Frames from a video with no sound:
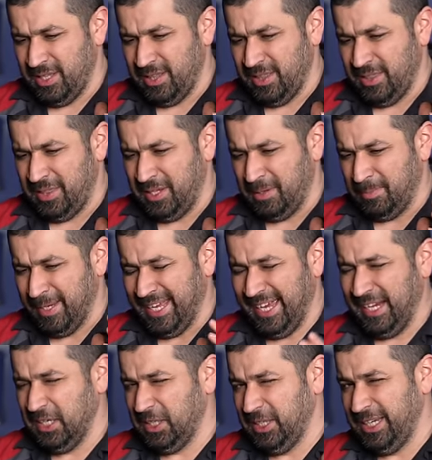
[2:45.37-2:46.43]
they're
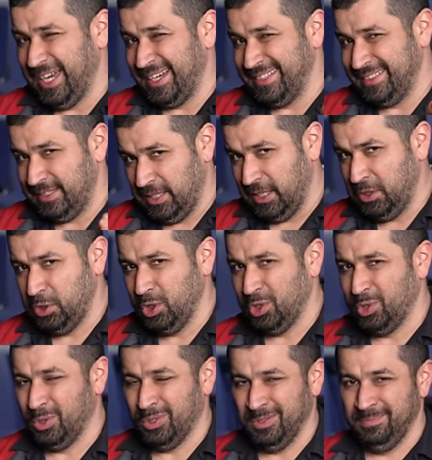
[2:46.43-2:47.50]
mechanically
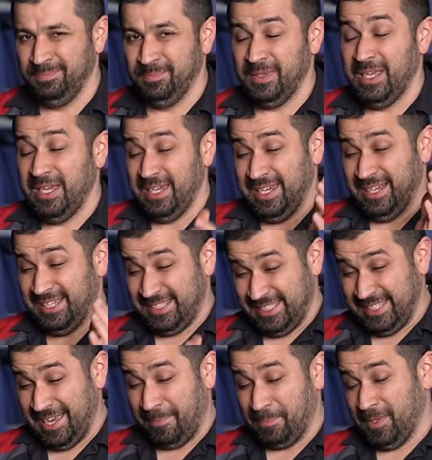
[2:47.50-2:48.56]
identical,
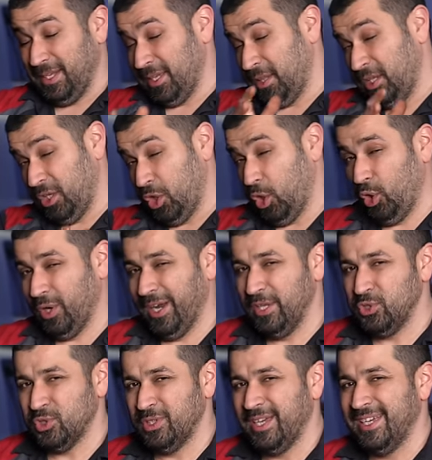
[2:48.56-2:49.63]
except the core
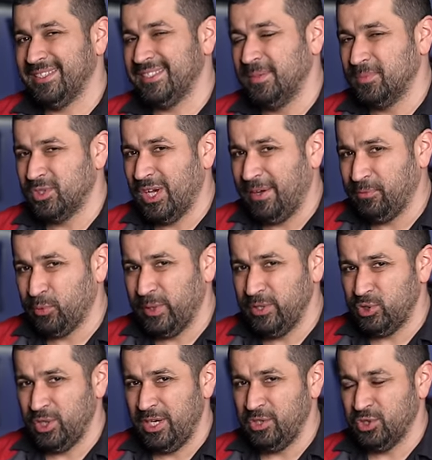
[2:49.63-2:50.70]
engine has some software
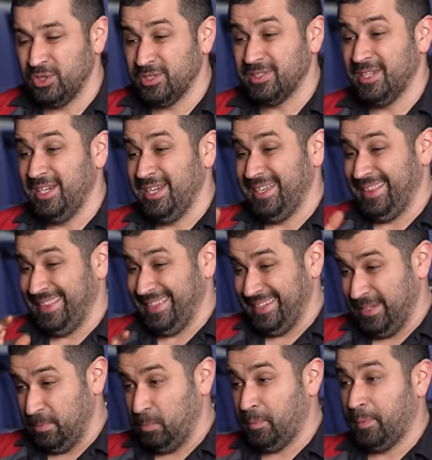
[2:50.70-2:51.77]
changes that
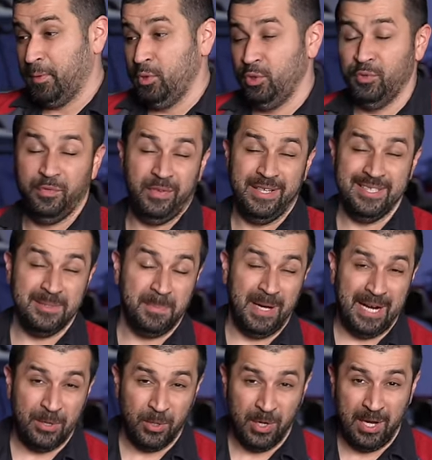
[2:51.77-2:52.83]
improve its
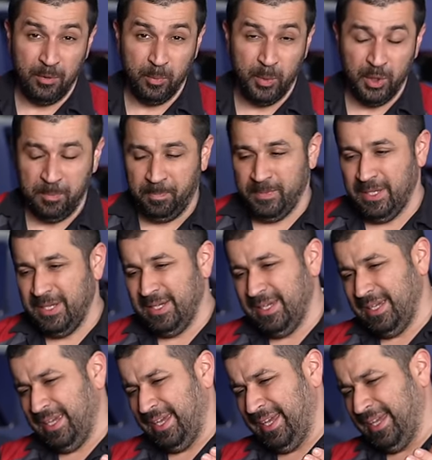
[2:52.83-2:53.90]
power output.
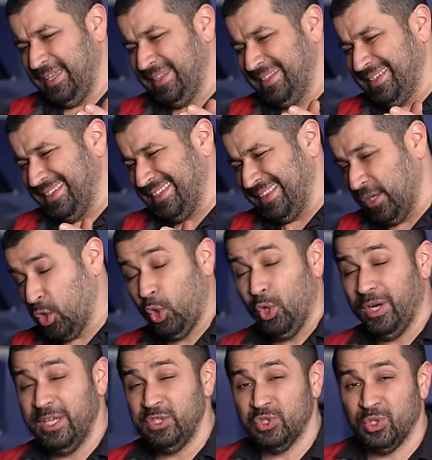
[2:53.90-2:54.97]
And the
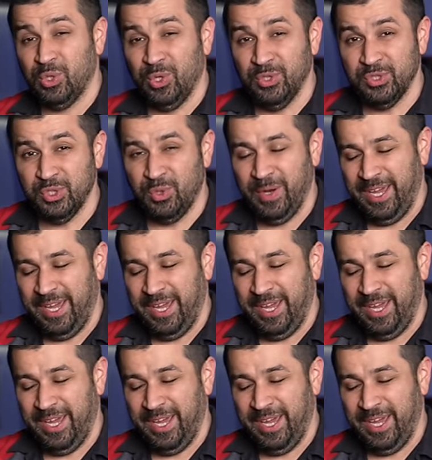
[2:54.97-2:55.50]
core engine also